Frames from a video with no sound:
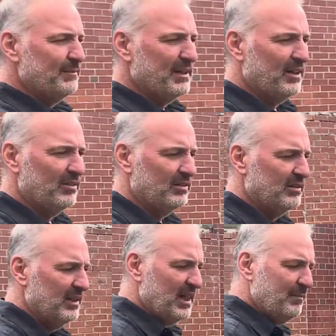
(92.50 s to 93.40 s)
about,
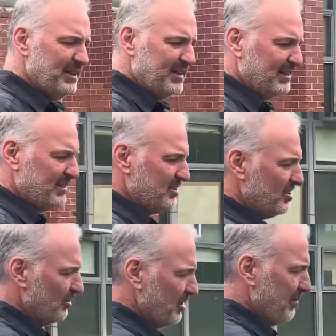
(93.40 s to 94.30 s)
how many
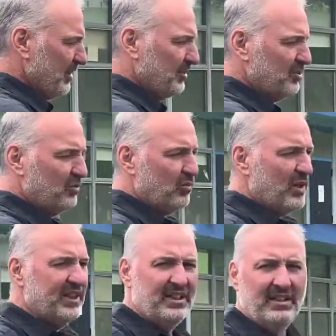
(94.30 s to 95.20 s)
children? About
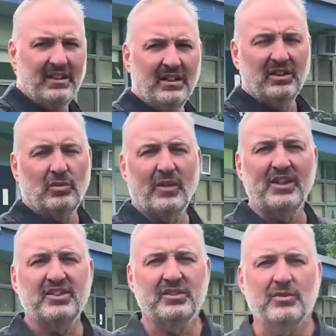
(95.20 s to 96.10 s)

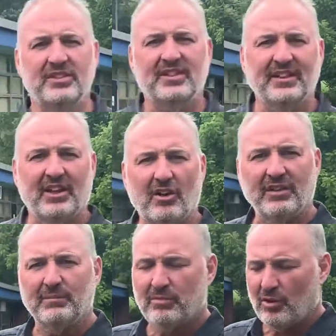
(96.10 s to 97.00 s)
20 students in the
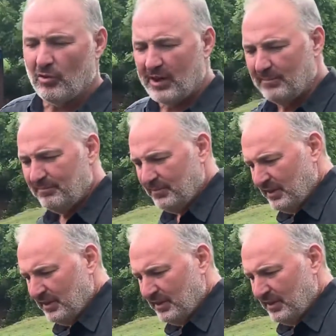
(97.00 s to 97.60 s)
gardening program,